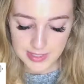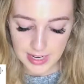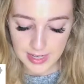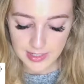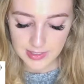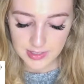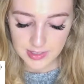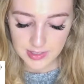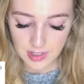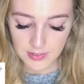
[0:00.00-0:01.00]
diet
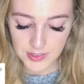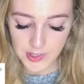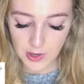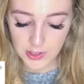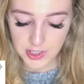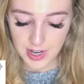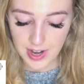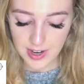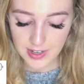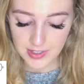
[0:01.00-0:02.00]
consists of salt
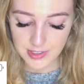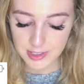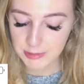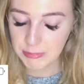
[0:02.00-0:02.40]
and